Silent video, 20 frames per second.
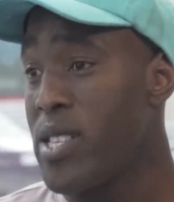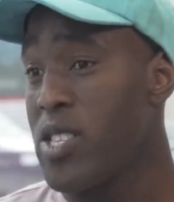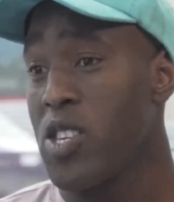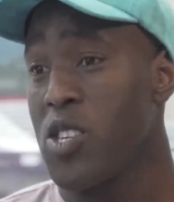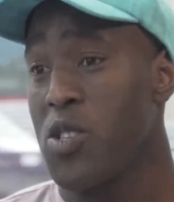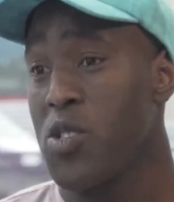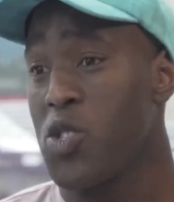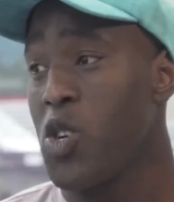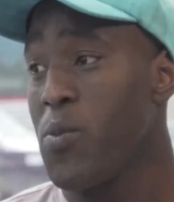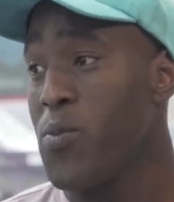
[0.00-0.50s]
to
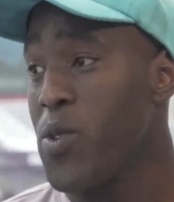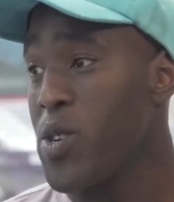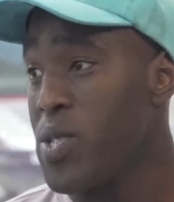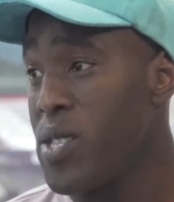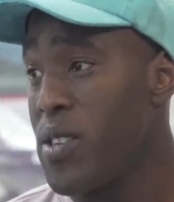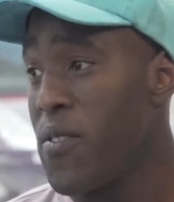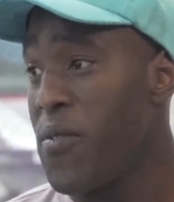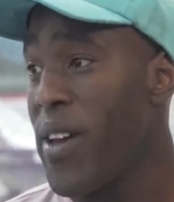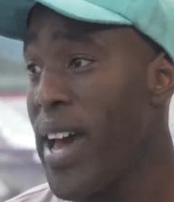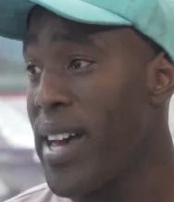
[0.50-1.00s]
consumer is
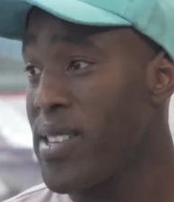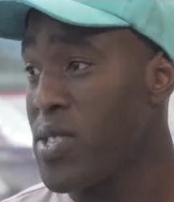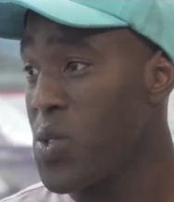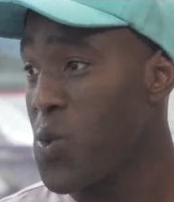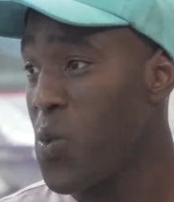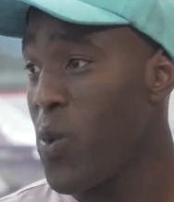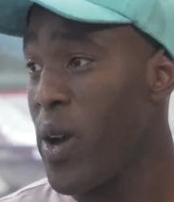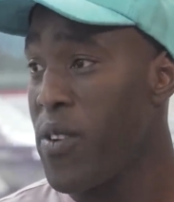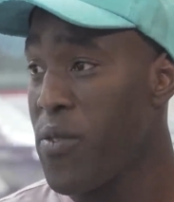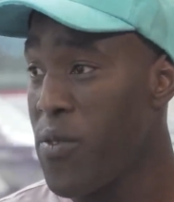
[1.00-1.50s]
the fastest
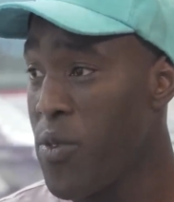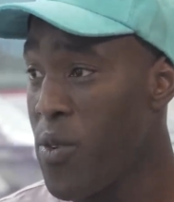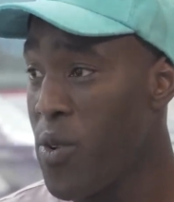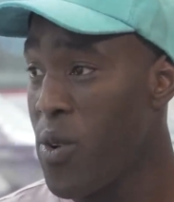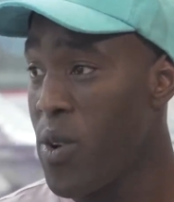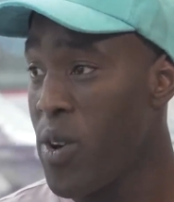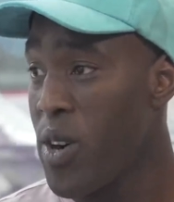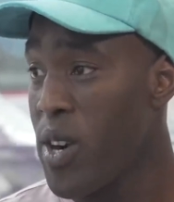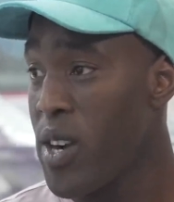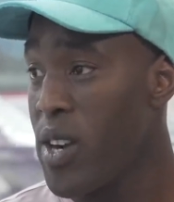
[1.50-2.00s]
way
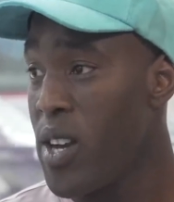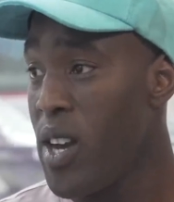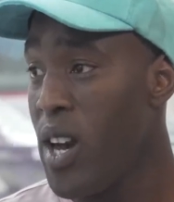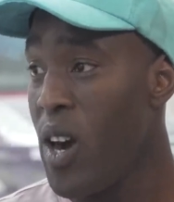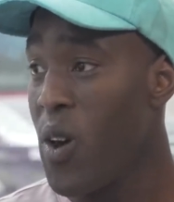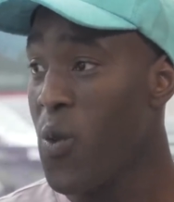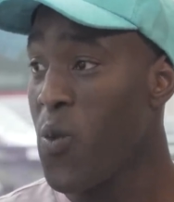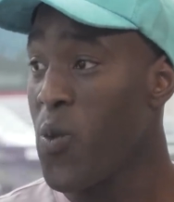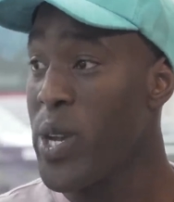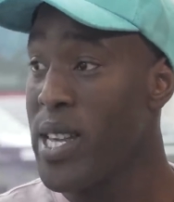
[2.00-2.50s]
for
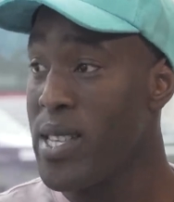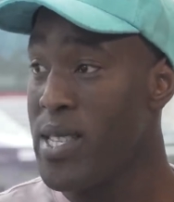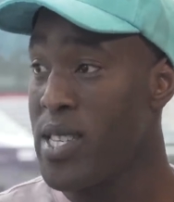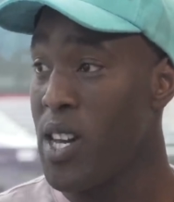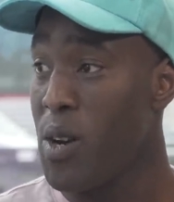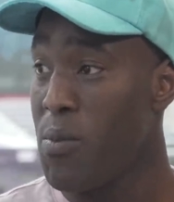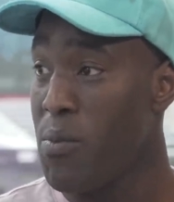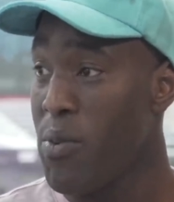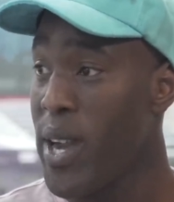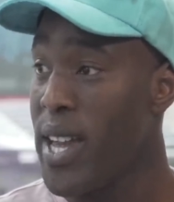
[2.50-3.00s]
a
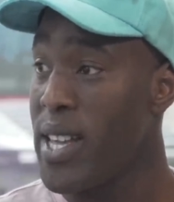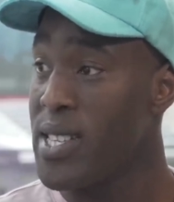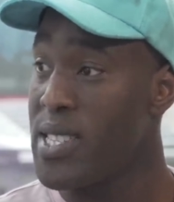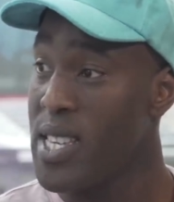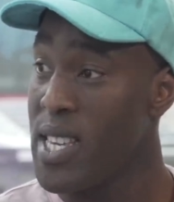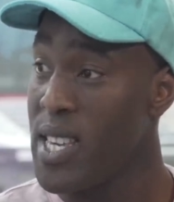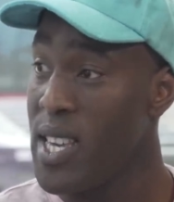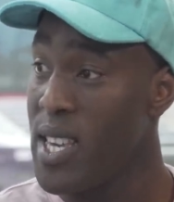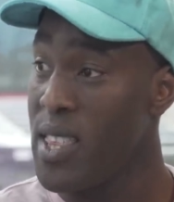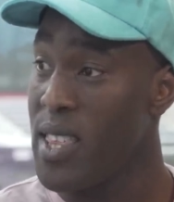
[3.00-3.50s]
retail brand to
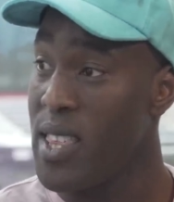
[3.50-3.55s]
get